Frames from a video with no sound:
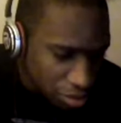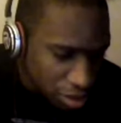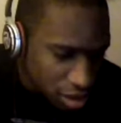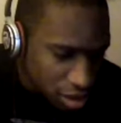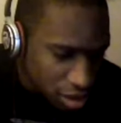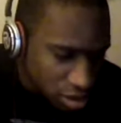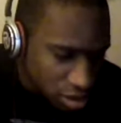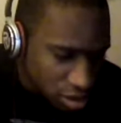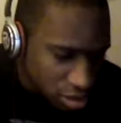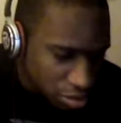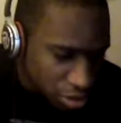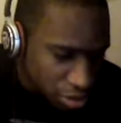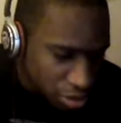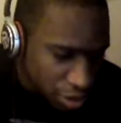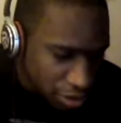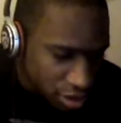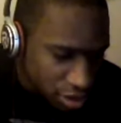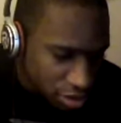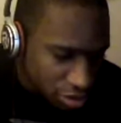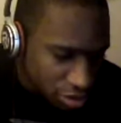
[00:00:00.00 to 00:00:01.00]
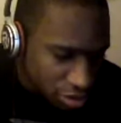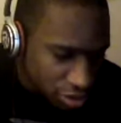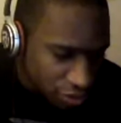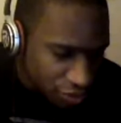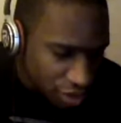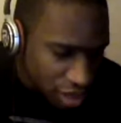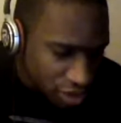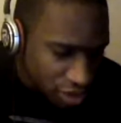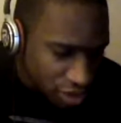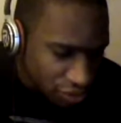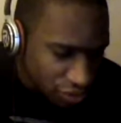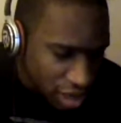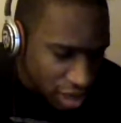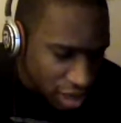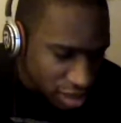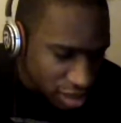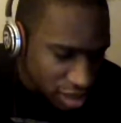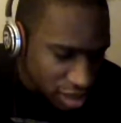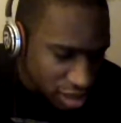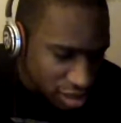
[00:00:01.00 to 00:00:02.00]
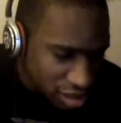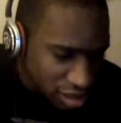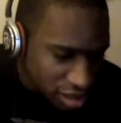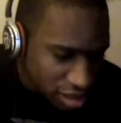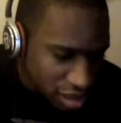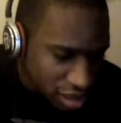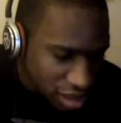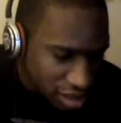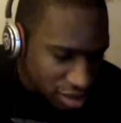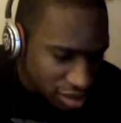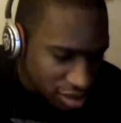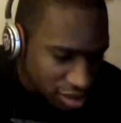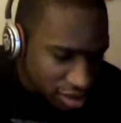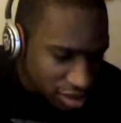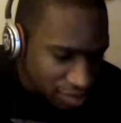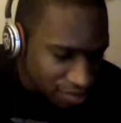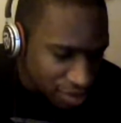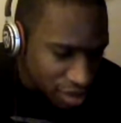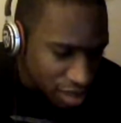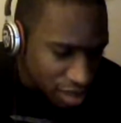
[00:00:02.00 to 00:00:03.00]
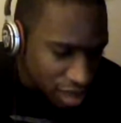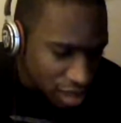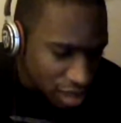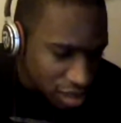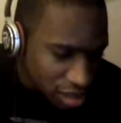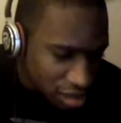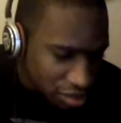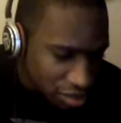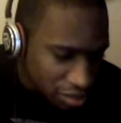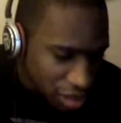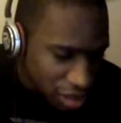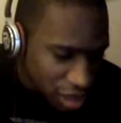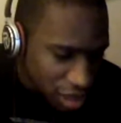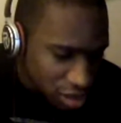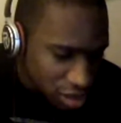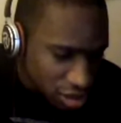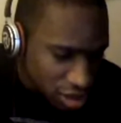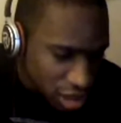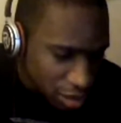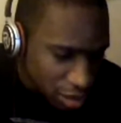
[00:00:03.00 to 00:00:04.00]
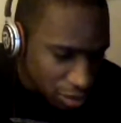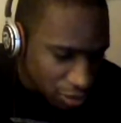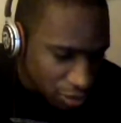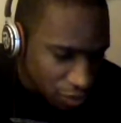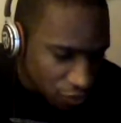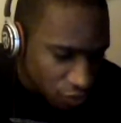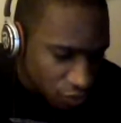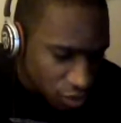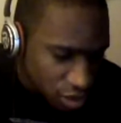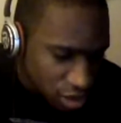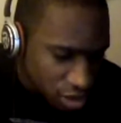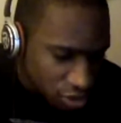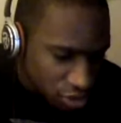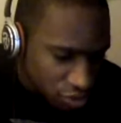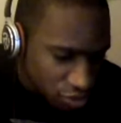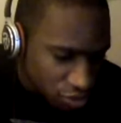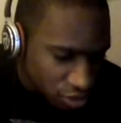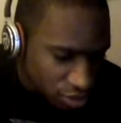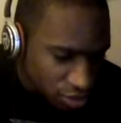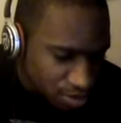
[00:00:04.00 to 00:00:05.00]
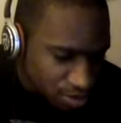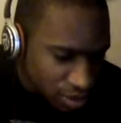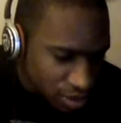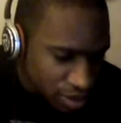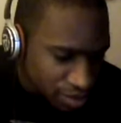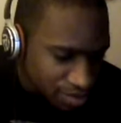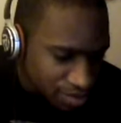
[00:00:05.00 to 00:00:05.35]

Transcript: Basically, Barry can move as fast as he can imagine, capable of running through